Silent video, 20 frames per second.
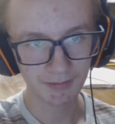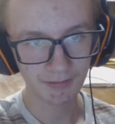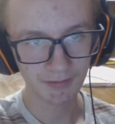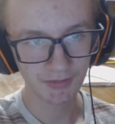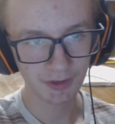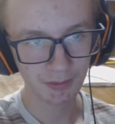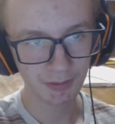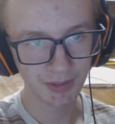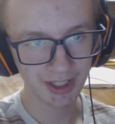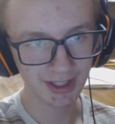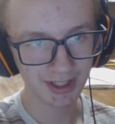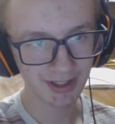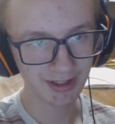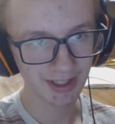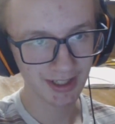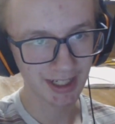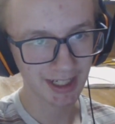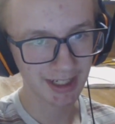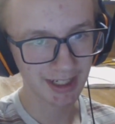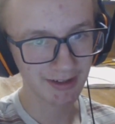speed
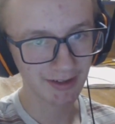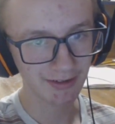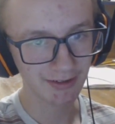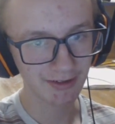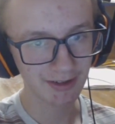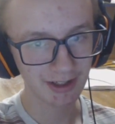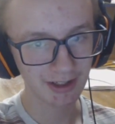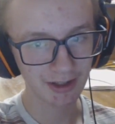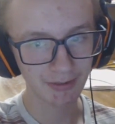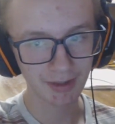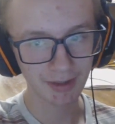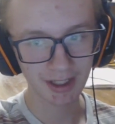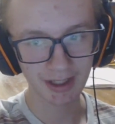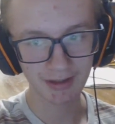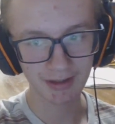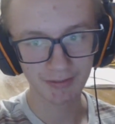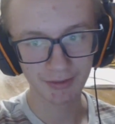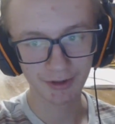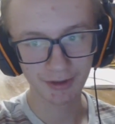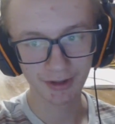and accuracy are
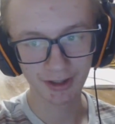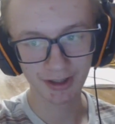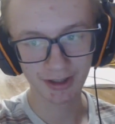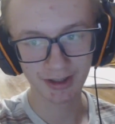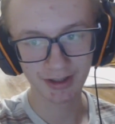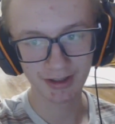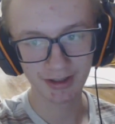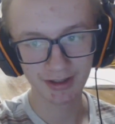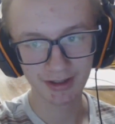weighted more.